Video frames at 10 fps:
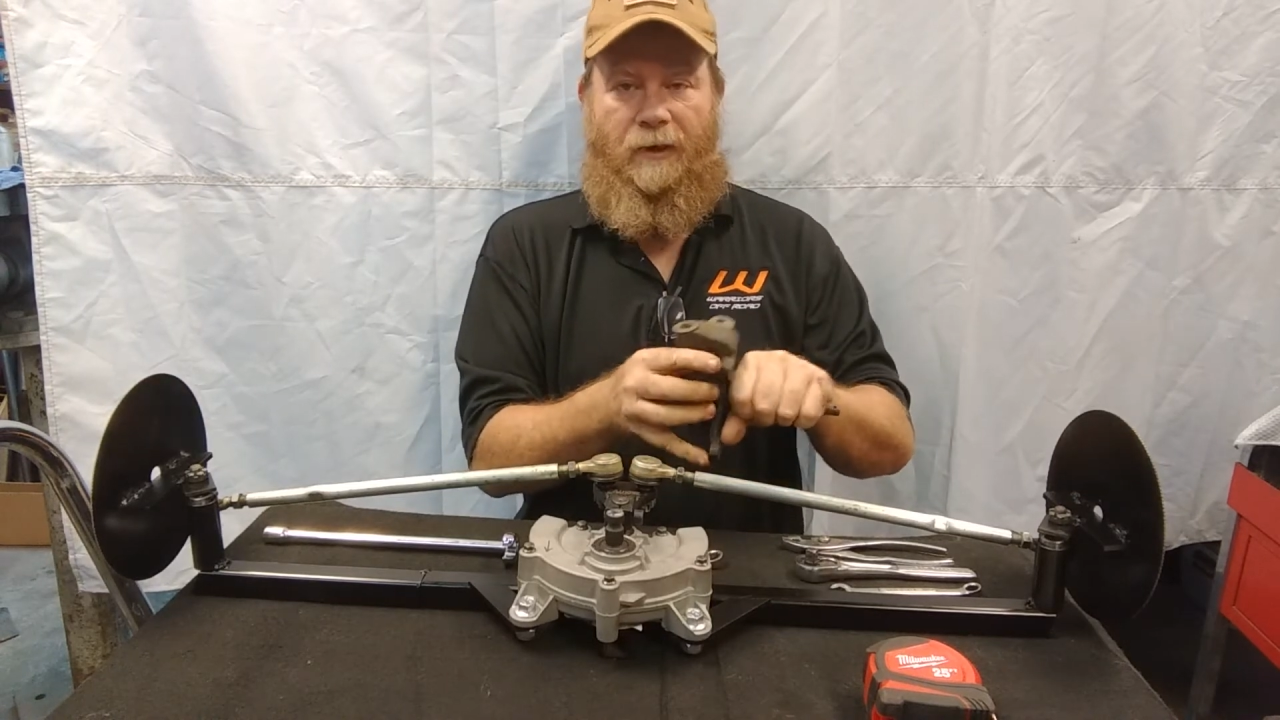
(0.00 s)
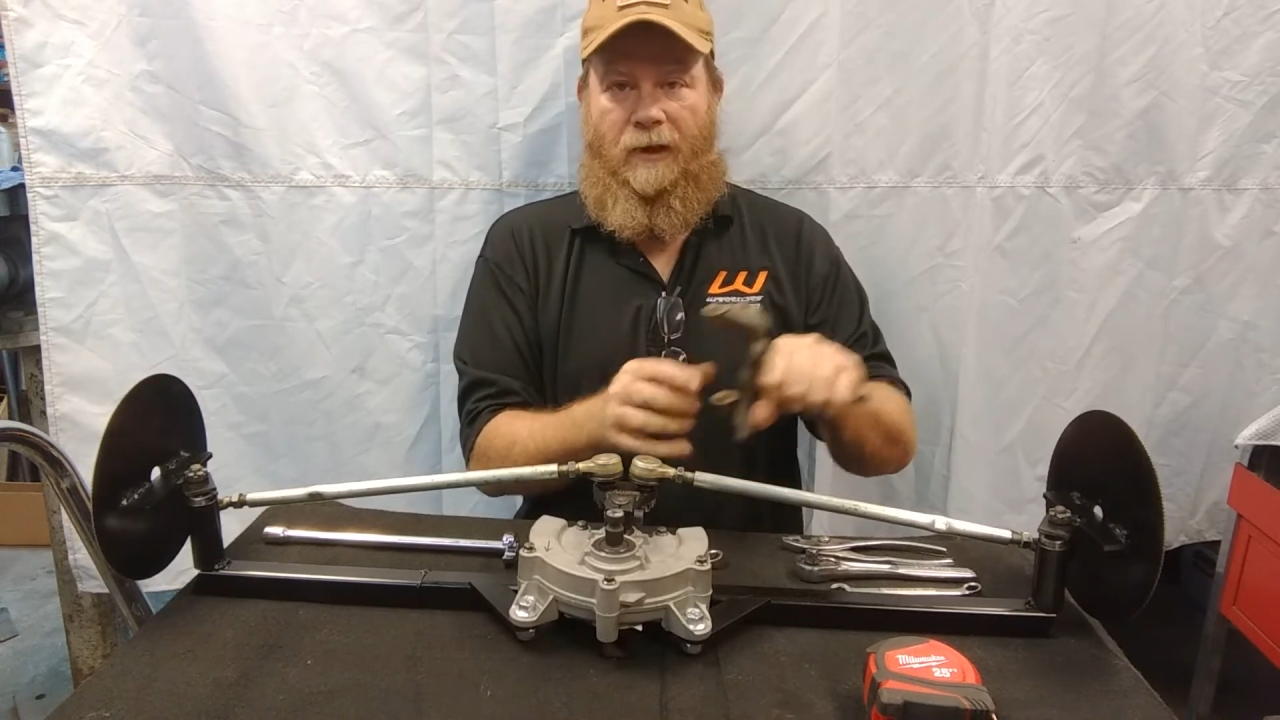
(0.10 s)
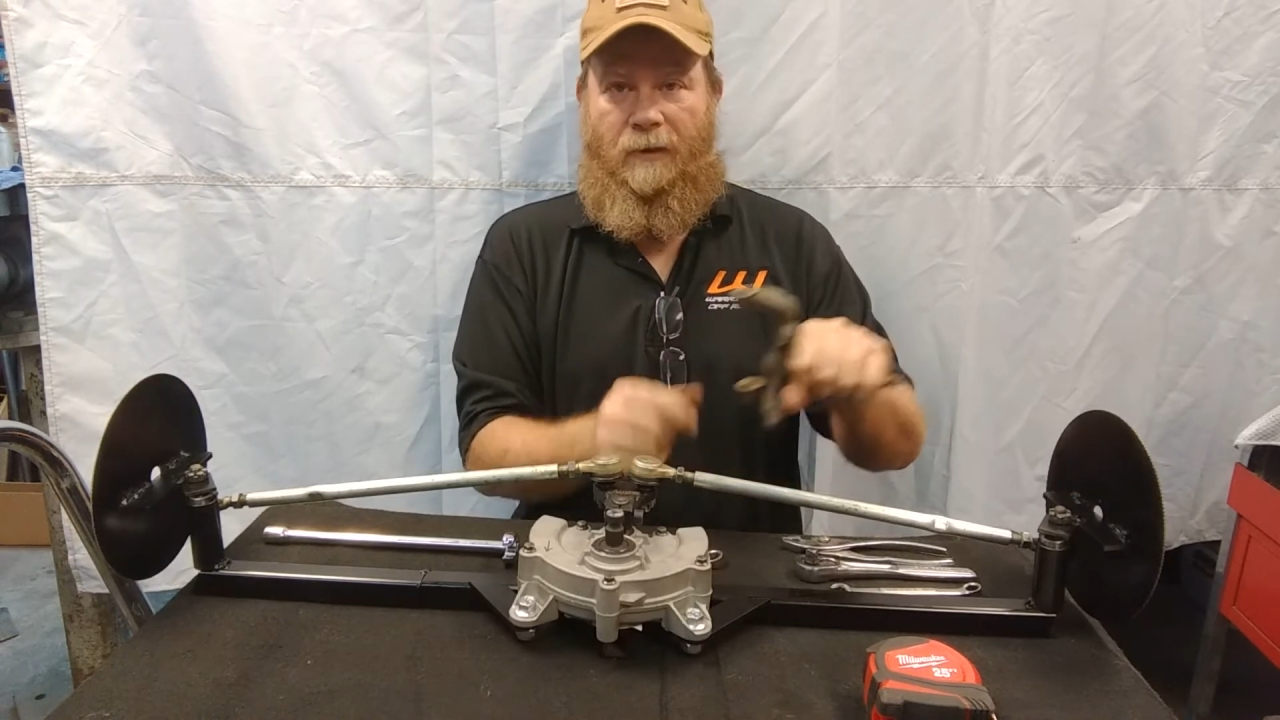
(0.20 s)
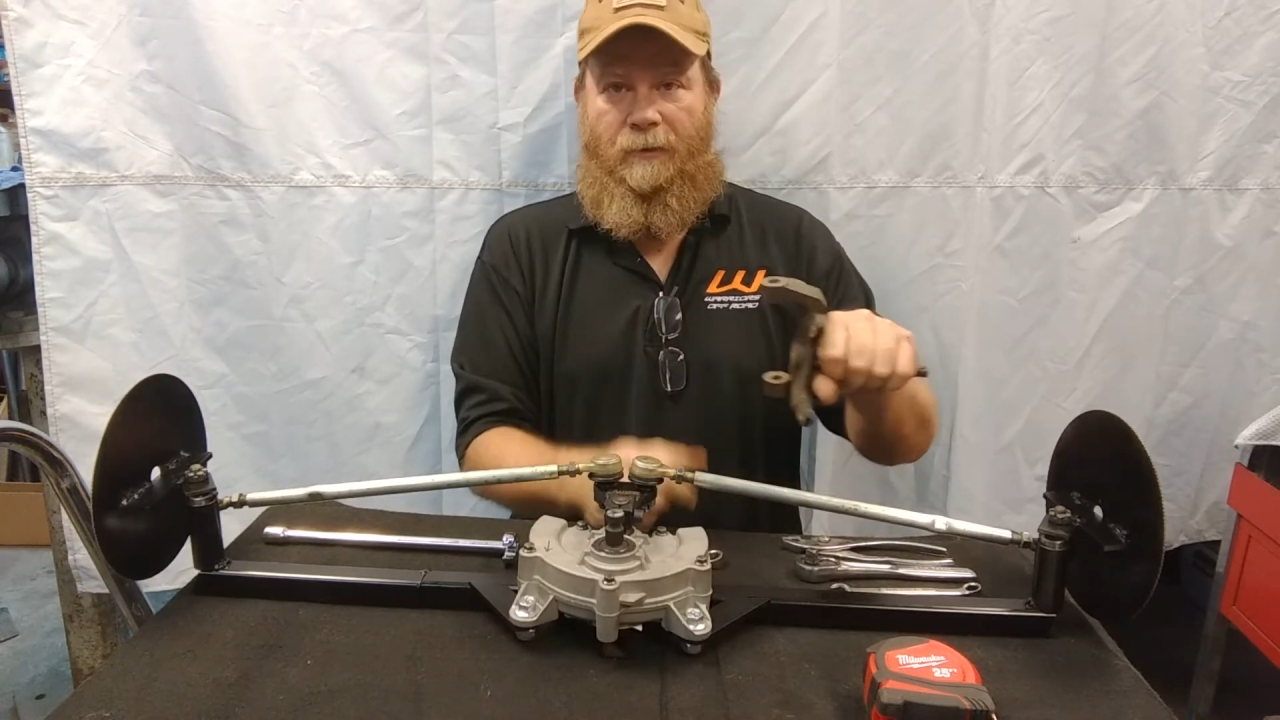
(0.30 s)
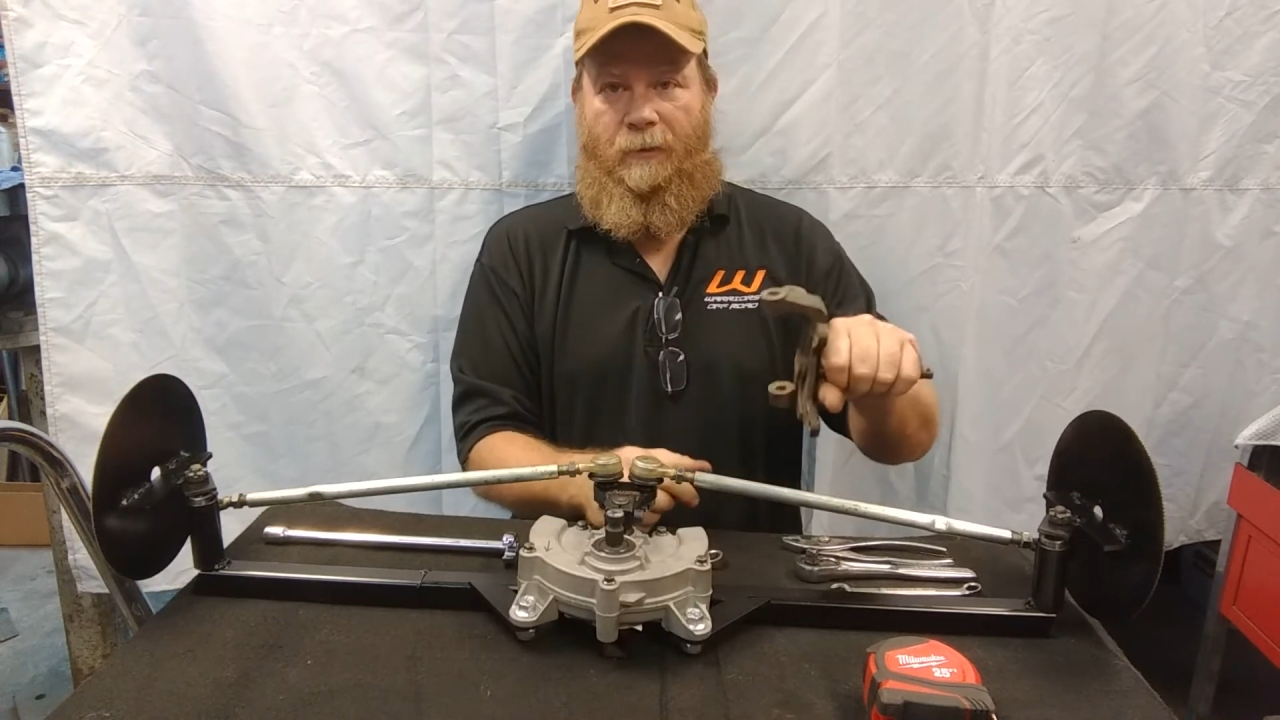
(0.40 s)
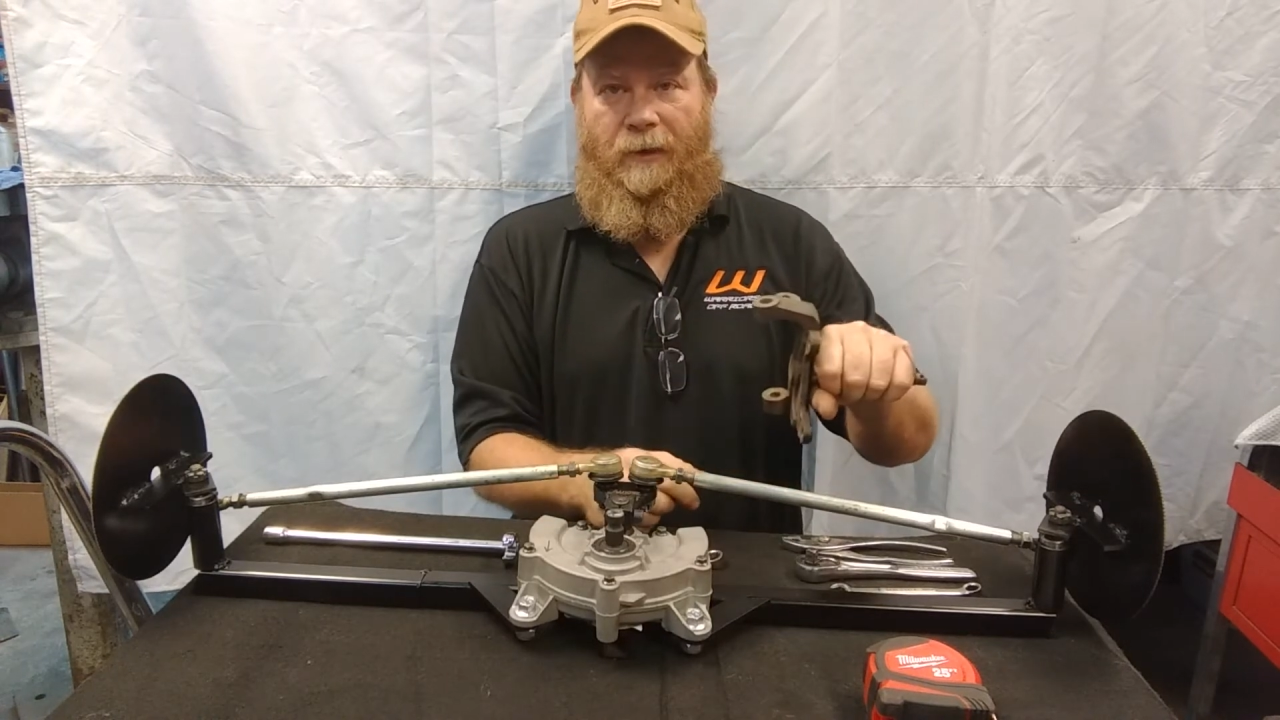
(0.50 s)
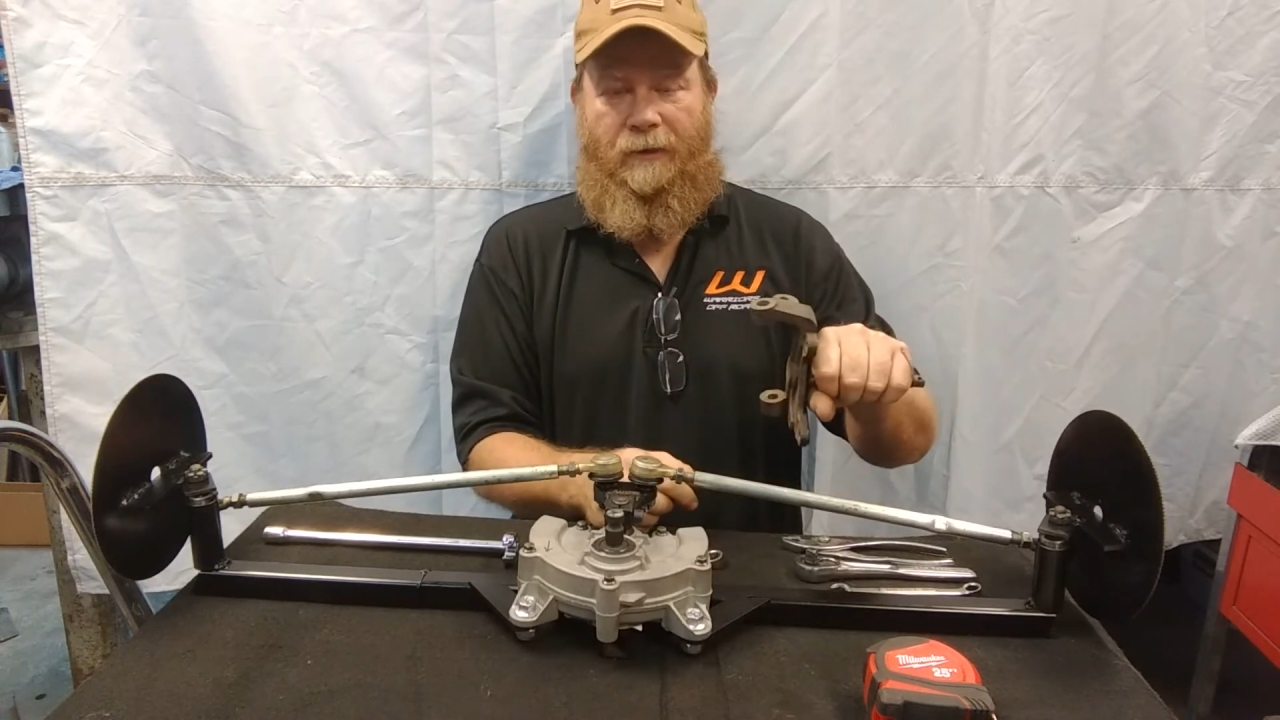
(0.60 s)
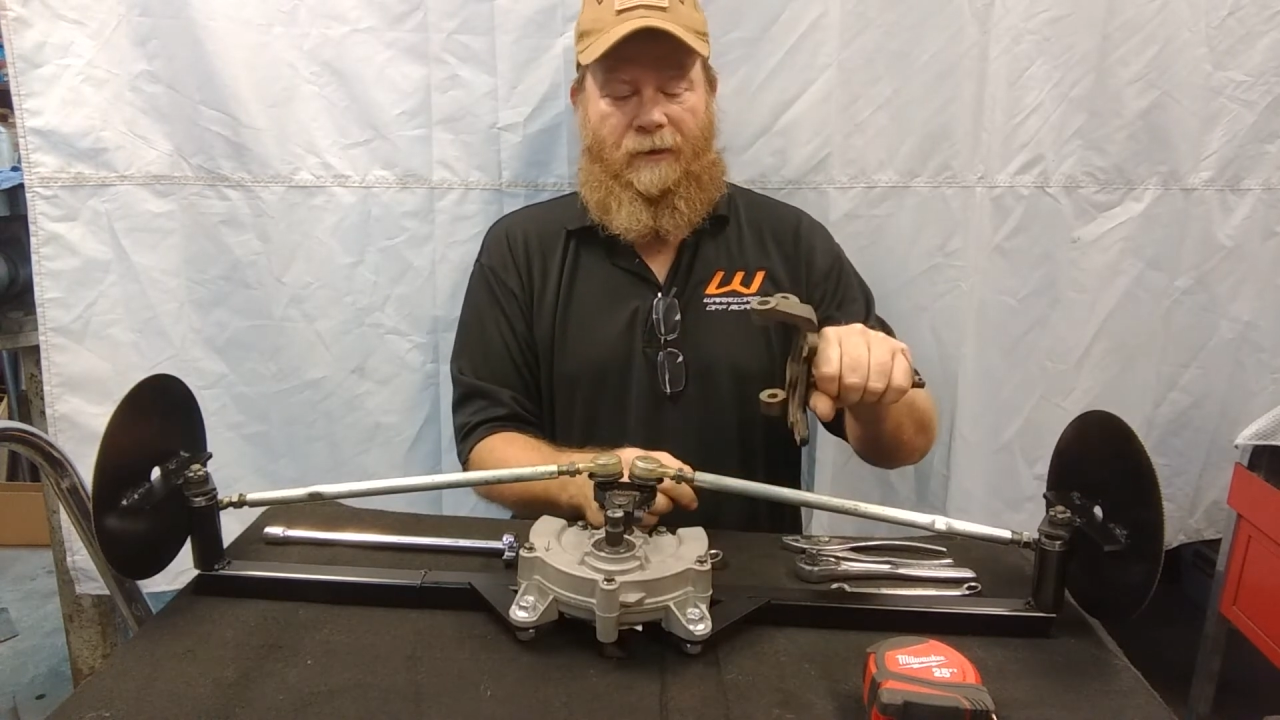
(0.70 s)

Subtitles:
hub and wheel are